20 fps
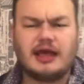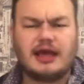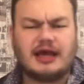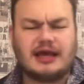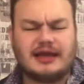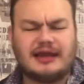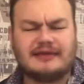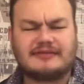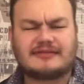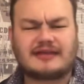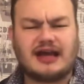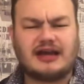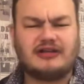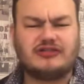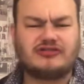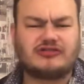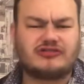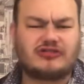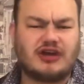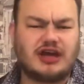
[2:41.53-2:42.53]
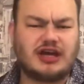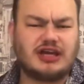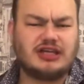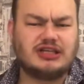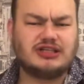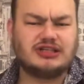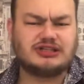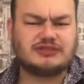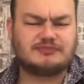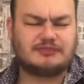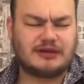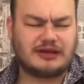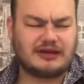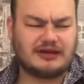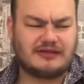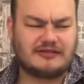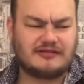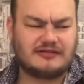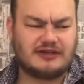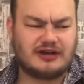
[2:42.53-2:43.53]
It is kind of strange
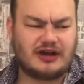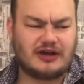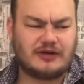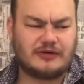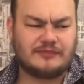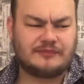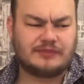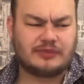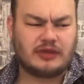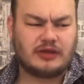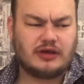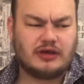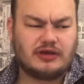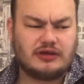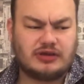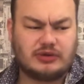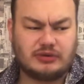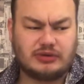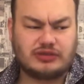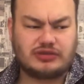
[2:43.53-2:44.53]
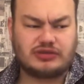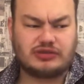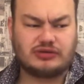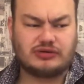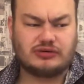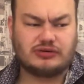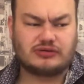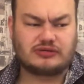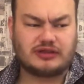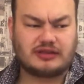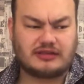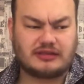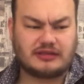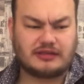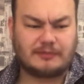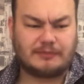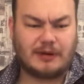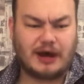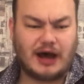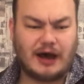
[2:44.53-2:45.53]
because, you know, you would thought that the
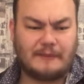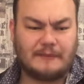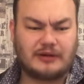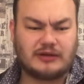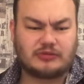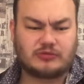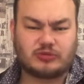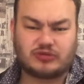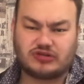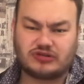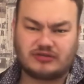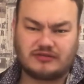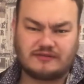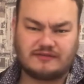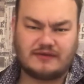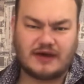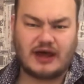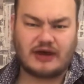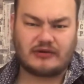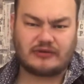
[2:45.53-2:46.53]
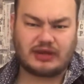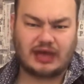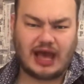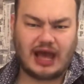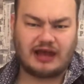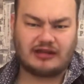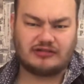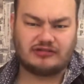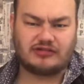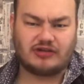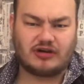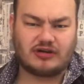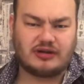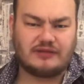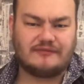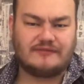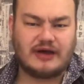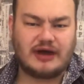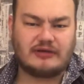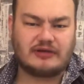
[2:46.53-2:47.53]
department, which is very hands-on
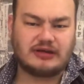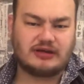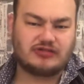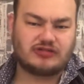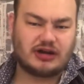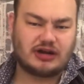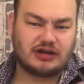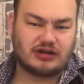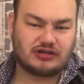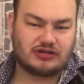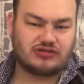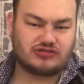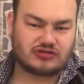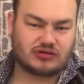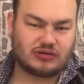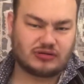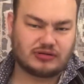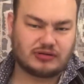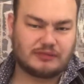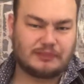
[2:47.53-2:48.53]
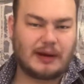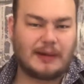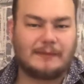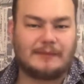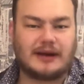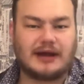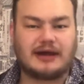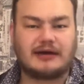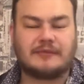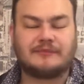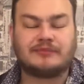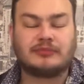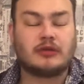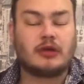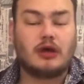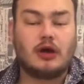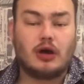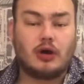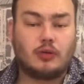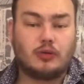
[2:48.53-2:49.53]
and very trying to control the public,
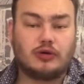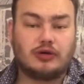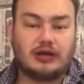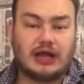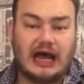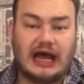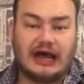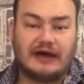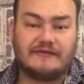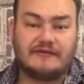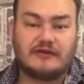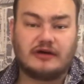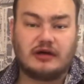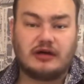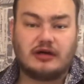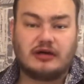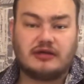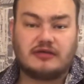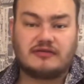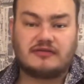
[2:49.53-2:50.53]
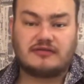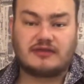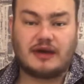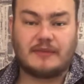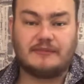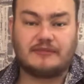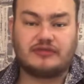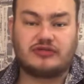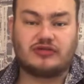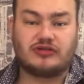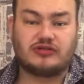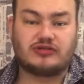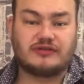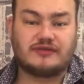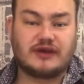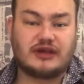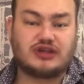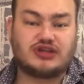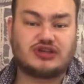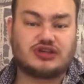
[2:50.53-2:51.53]
would have some sort of
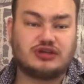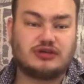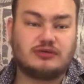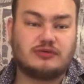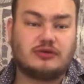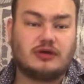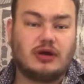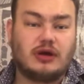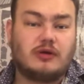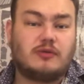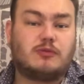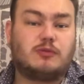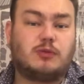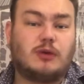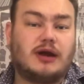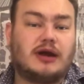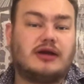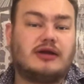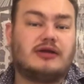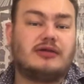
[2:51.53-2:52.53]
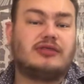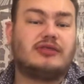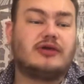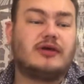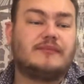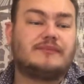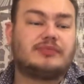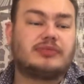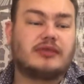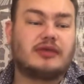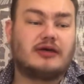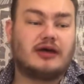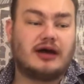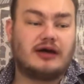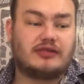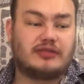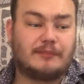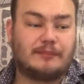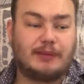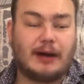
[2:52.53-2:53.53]
issue with
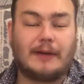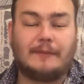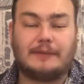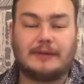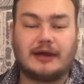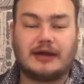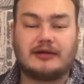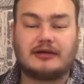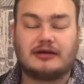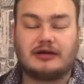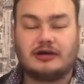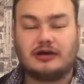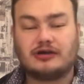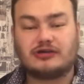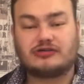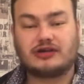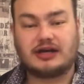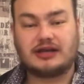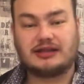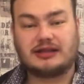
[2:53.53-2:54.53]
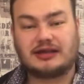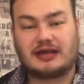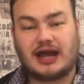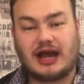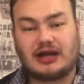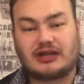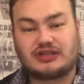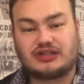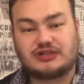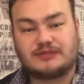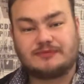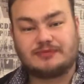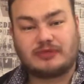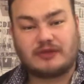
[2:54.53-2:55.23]
the public trying to catch